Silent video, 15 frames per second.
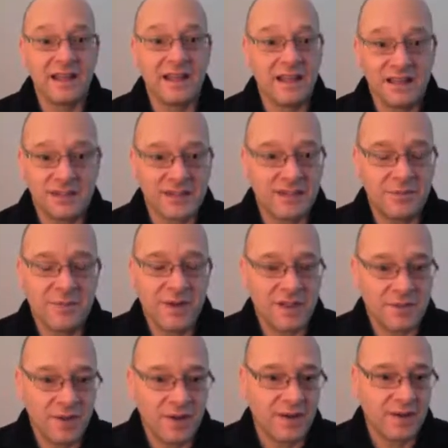it's the
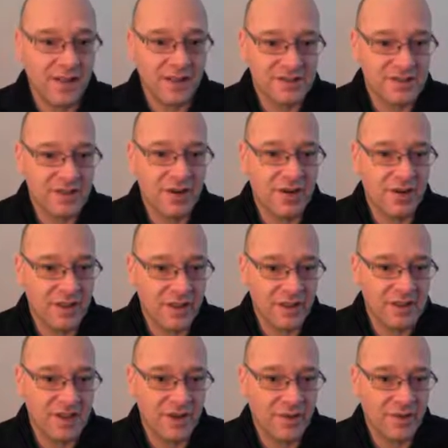best one. There's no
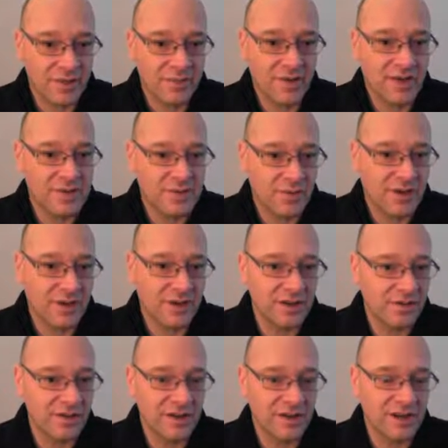other best
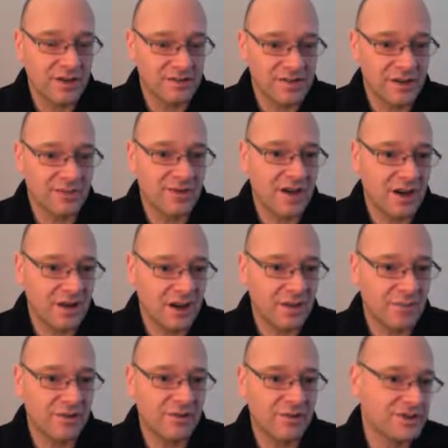one. Someone can't
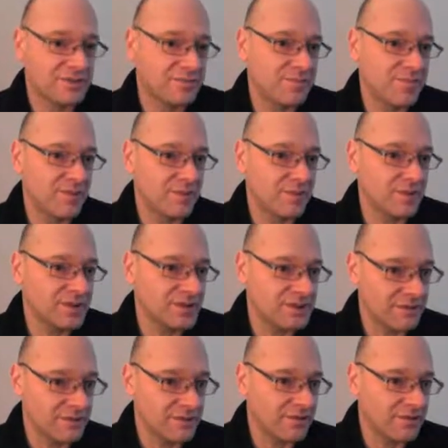come along and just build one
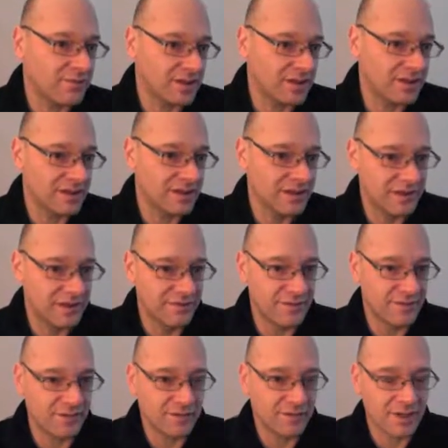somewhere
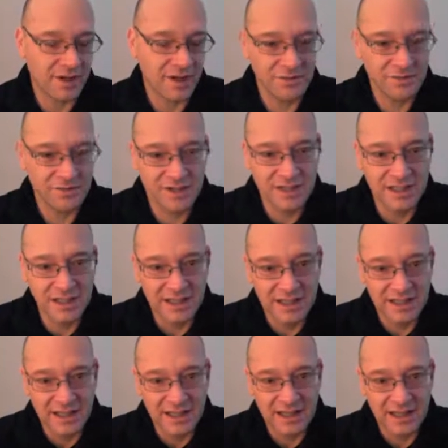further up the coast.
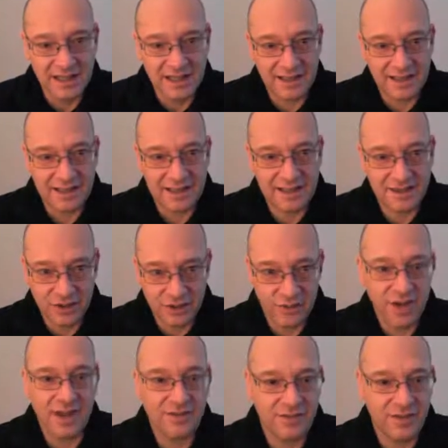You
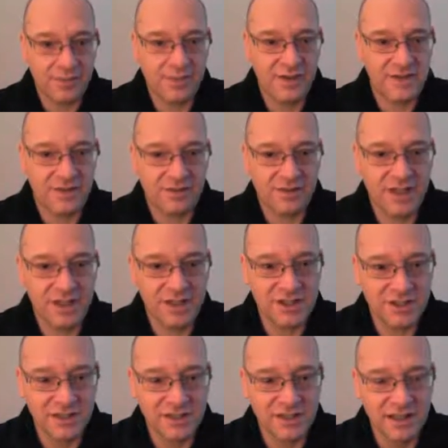have the best location,